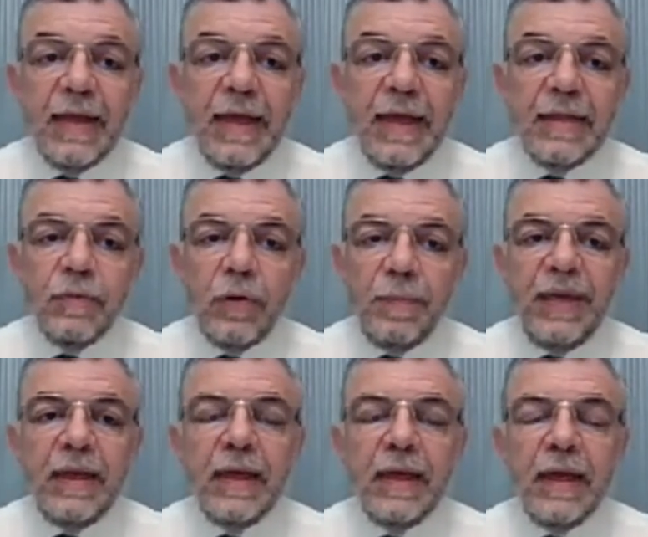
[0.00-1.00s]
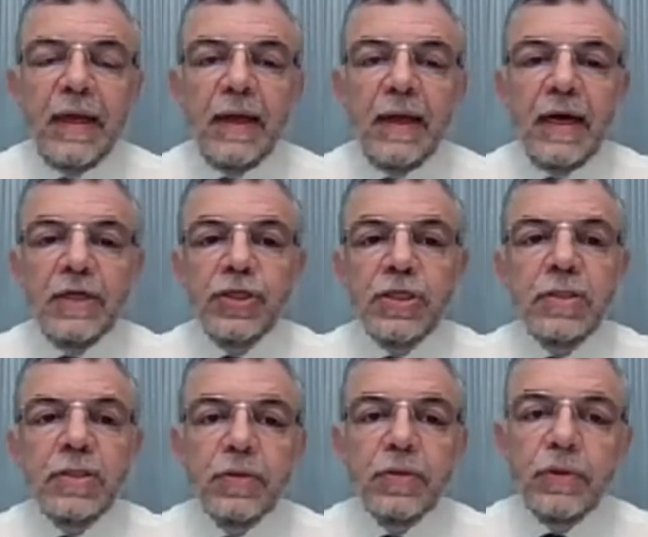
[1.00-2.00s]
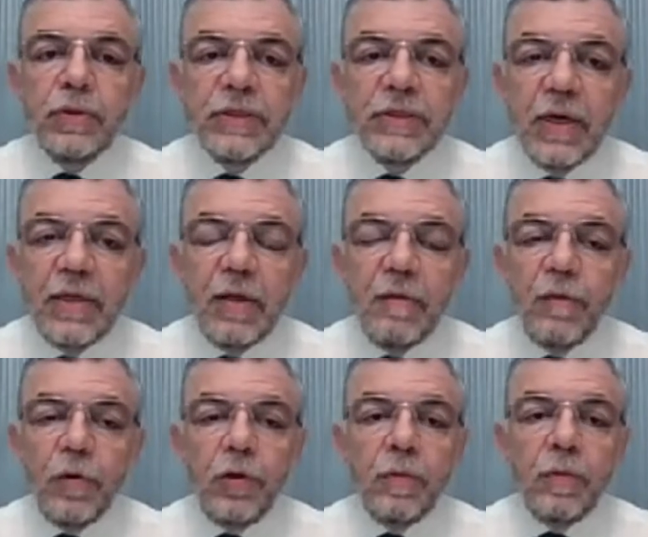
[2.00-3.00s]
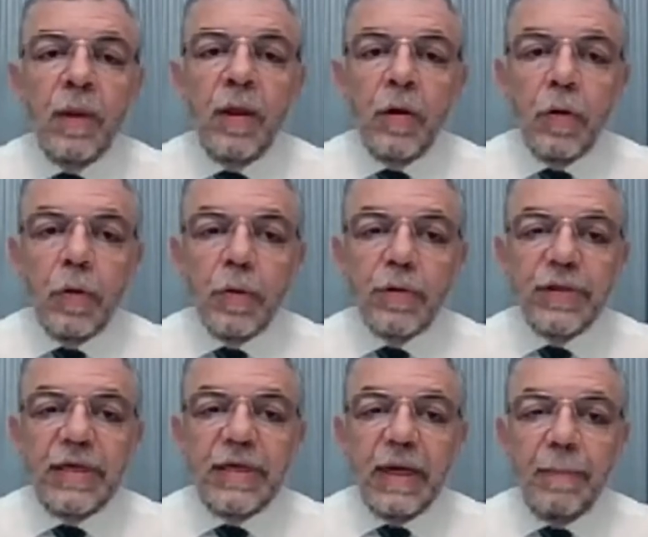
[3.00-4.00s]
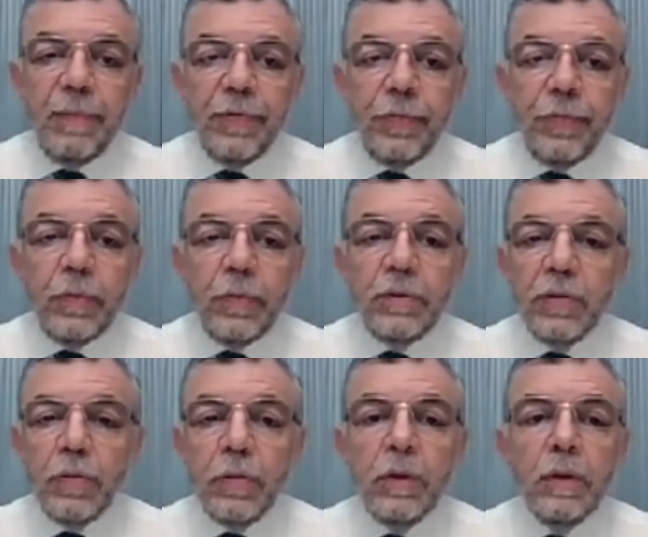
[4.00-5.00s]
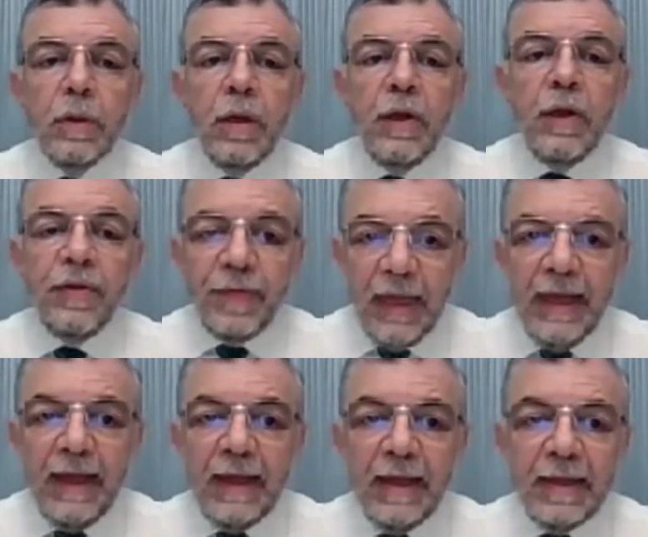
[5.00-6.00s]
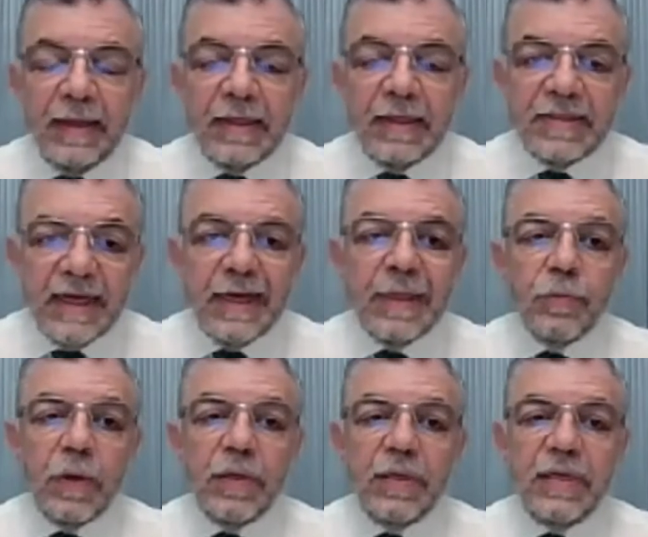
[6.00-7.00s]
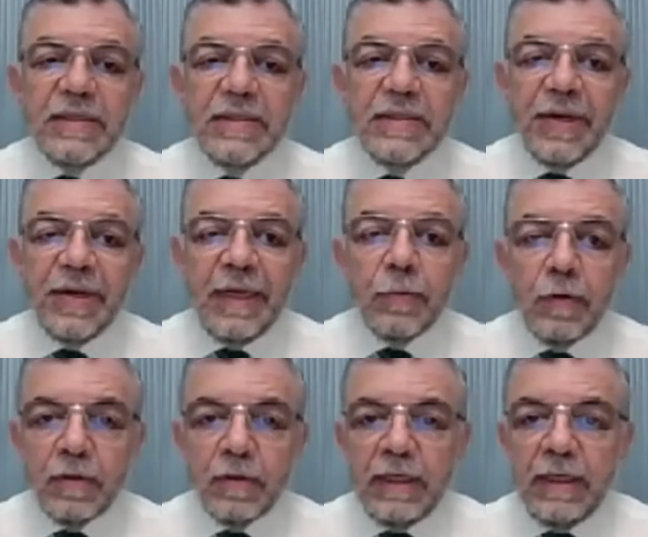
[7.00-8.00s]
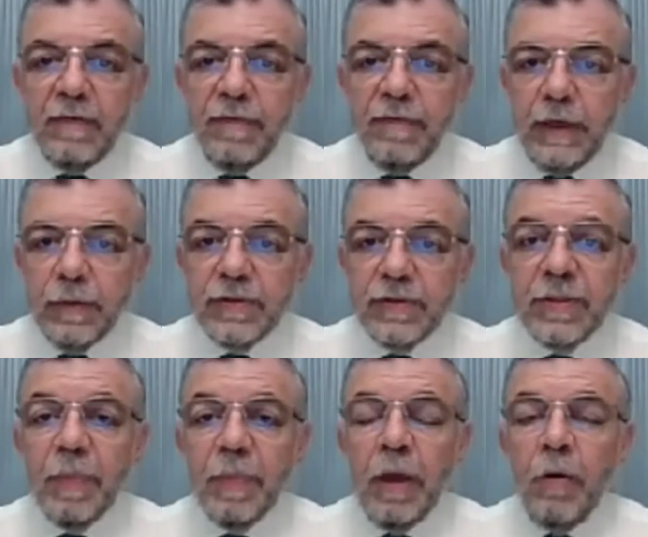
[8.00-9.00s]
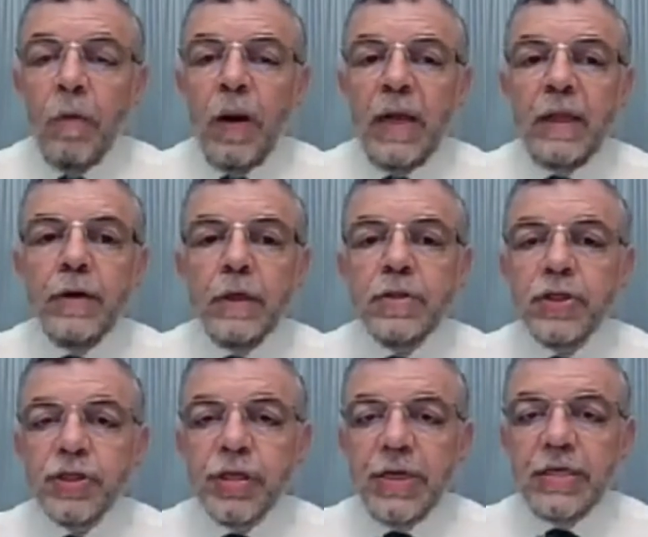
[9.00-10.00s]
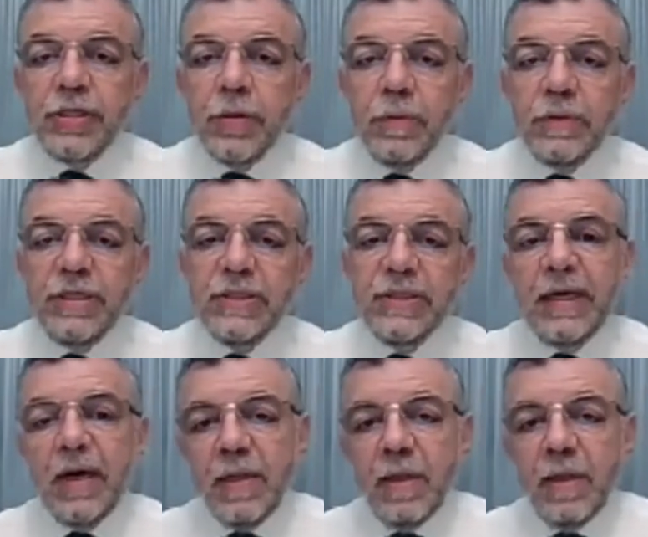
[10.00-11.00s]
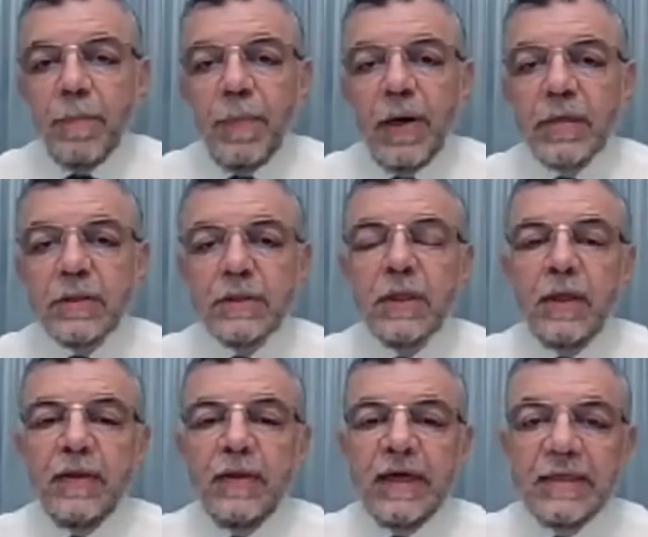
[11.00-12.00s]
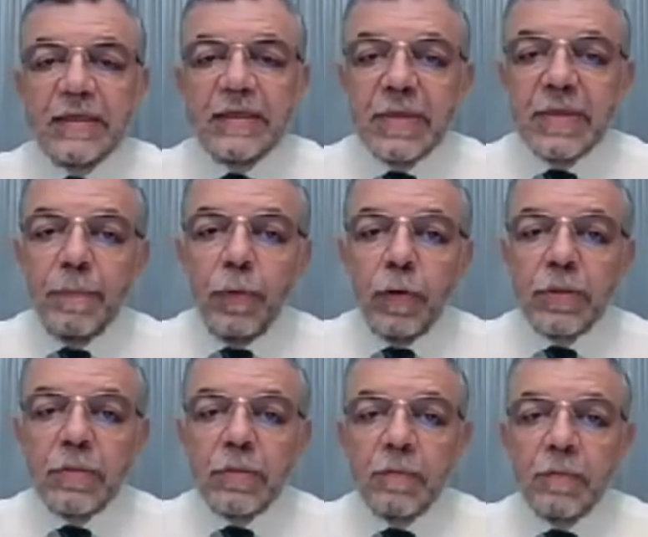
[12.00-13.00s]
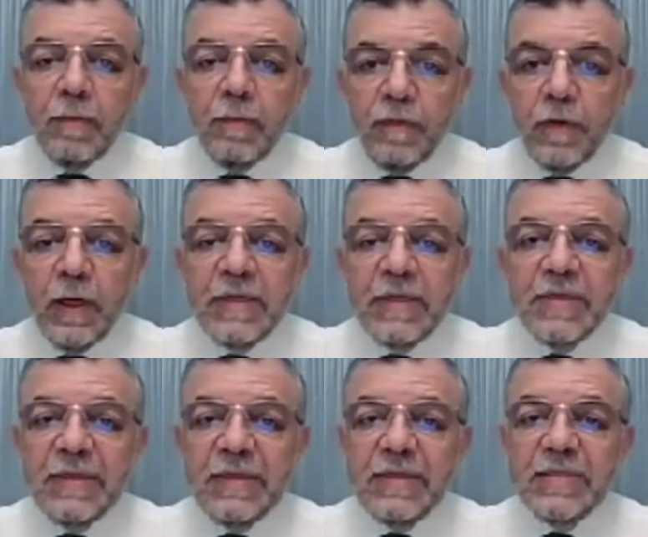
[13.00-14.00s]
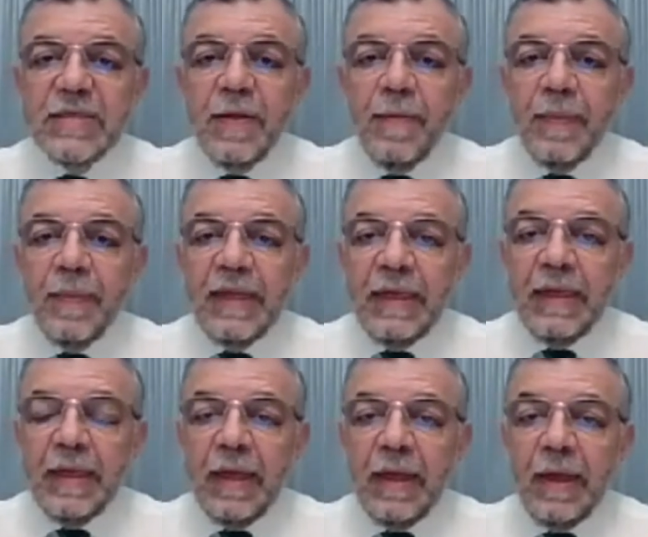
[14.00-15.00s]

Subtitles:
it will be adjusted through the tidal volume or the amplitude, or the second one is the rate or the frequency. While the oxygenation, which is the other part that it is important for us, it is the